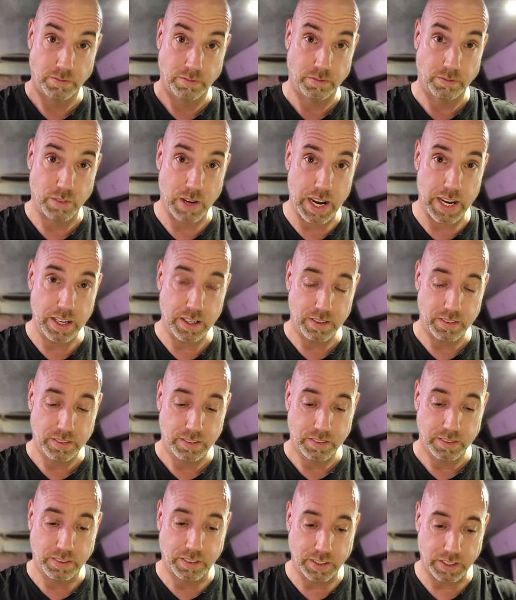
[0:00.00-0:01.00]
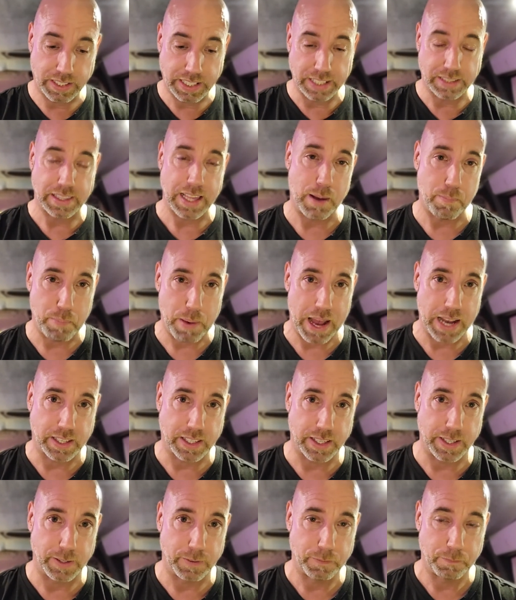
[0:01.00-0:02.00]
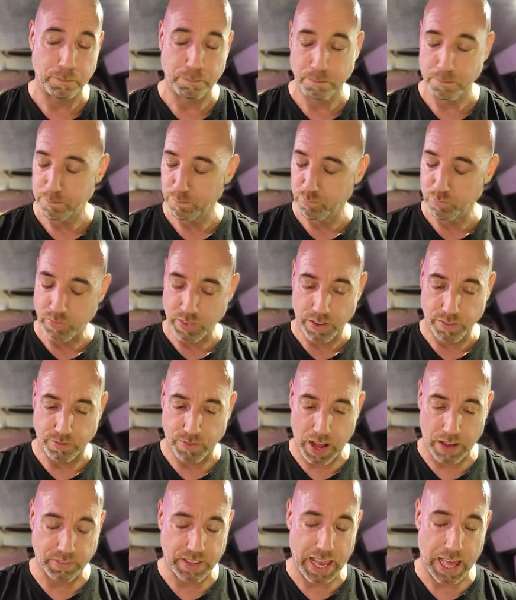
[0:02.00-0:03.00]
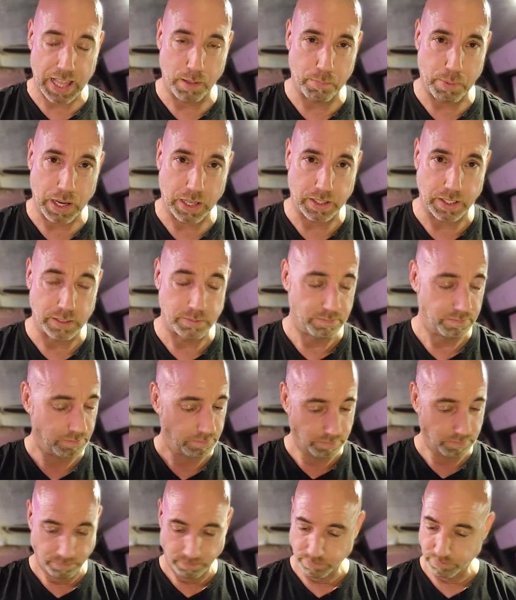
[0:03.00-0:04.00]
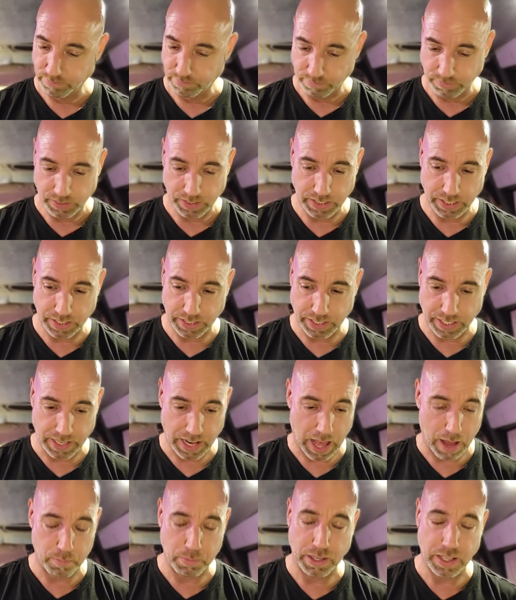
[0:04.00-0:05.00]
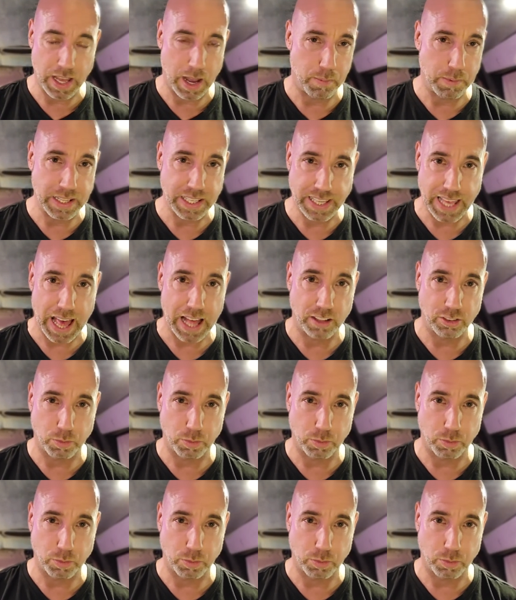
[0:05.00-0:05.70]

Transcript: right, to get that back in. 5-gallon bucket. You got to get how many gallons